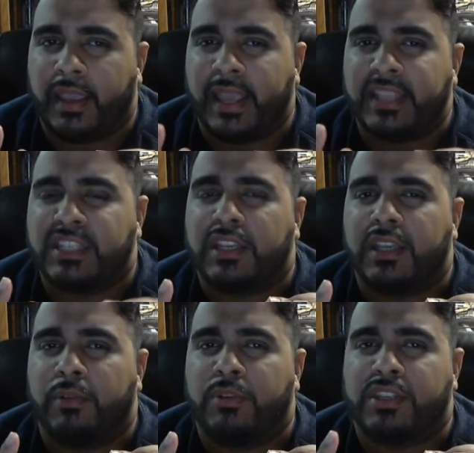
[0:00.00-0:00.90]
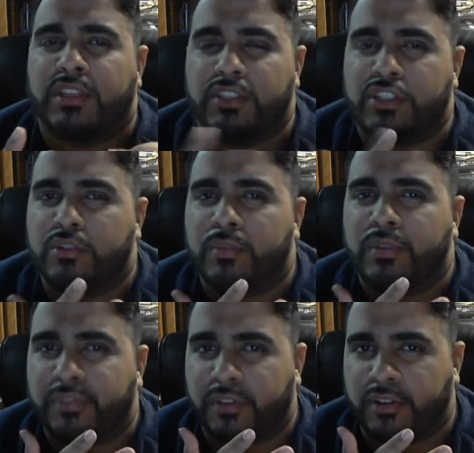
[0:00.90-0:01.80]
it was consumer
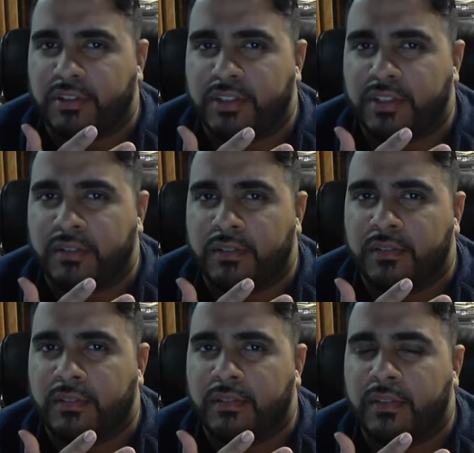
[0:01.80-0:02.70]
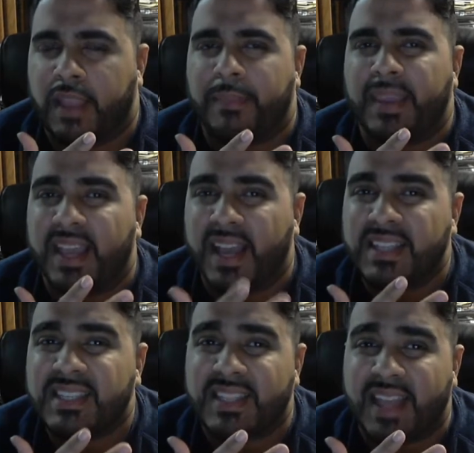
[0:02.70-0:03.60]
first, and
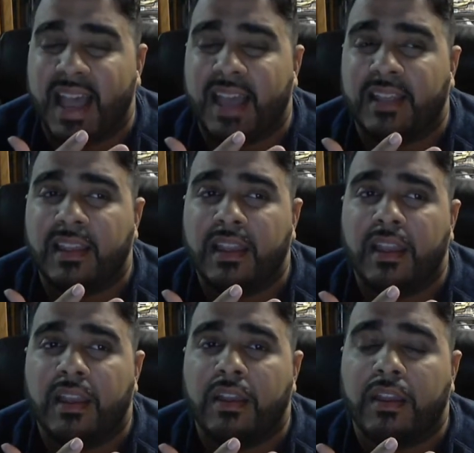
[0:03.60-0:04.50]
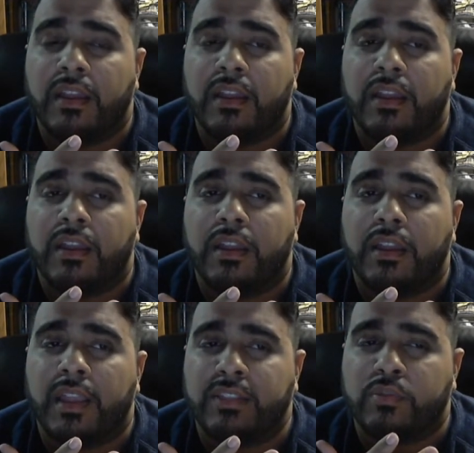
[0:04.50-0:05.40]
because of that,
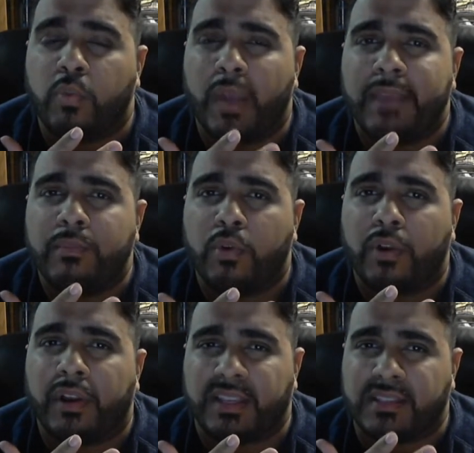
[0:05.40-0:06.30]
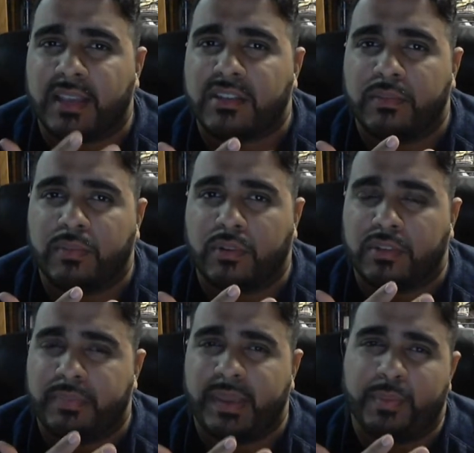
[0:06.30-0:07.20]
it's way more accessible
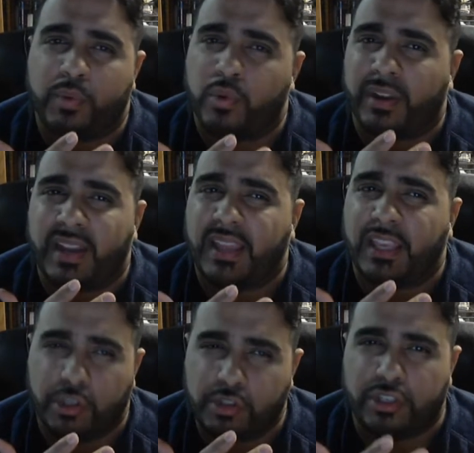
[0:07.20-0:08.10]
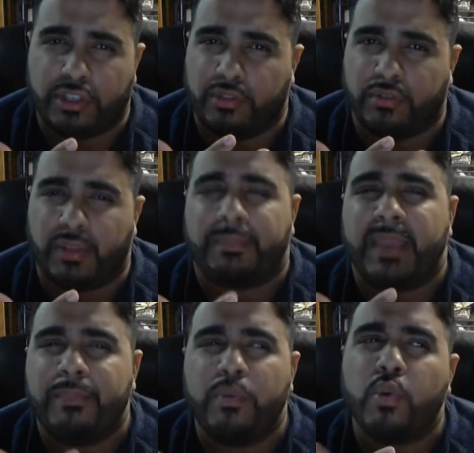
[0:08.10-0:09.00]
to people who are not used to, like
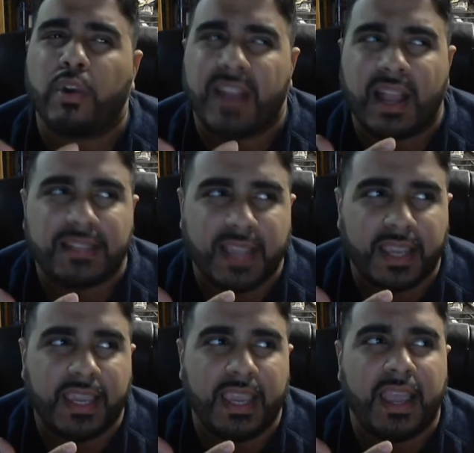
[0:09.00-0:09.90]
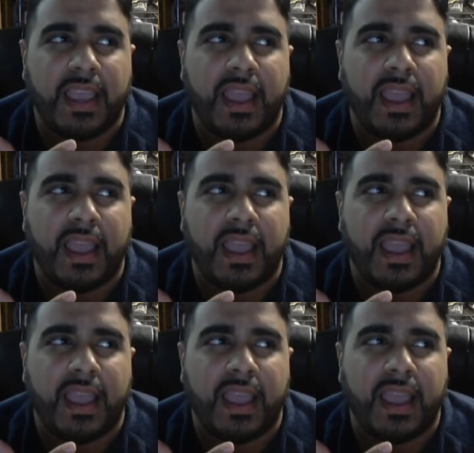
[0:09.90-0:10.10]
people who are not techie